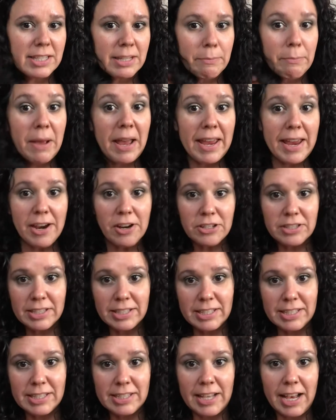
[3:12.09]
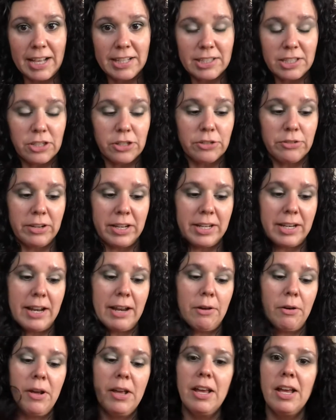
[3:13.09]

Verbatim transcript: And my hair is a disaster right now.